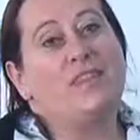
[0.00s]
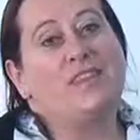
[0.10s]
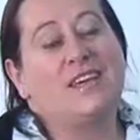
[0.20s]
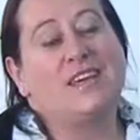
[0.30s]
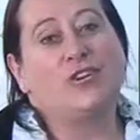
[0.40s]

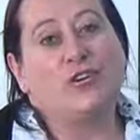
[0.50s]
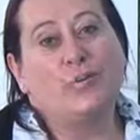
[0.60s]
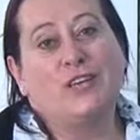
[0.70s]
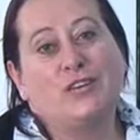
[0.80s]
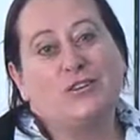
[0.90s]
the
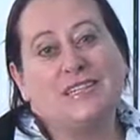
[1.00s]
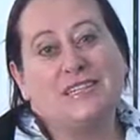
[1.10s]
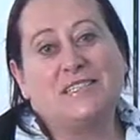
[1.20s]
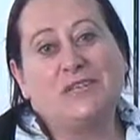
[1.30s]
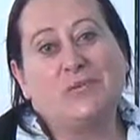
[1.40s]
European
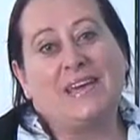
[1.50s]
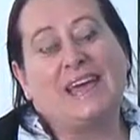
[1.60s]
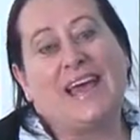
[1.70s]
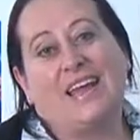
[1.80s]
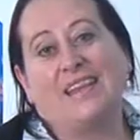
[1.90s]
Utility Week
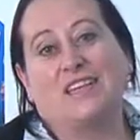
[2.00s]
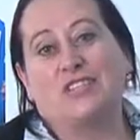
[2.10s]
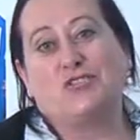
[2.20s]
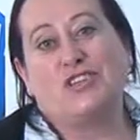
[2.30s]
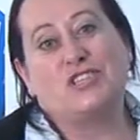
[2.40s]
and the
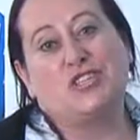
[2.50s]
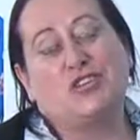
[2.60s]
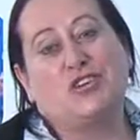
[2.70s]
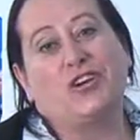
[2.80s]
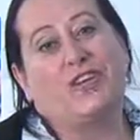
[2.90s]
Engerati
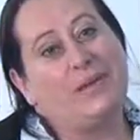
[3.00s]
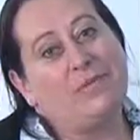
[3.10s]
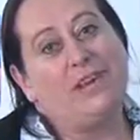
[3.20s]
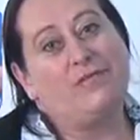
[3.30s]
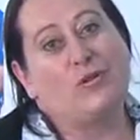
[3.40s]
studio, I'm
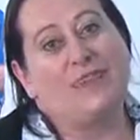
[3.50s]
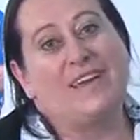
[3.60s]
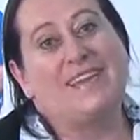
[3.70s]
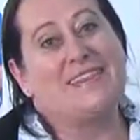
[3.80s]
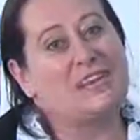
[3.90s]
Claire
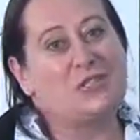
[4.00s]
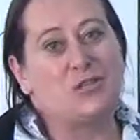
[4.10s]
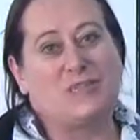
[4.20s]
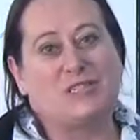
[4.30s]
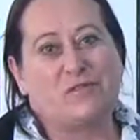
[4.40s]
Fulkvane. Thanks
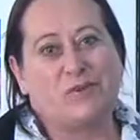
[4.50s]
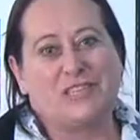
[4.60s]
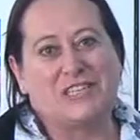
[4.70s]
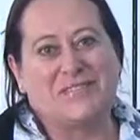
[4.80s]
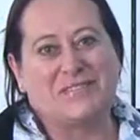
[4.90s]
so much for watching.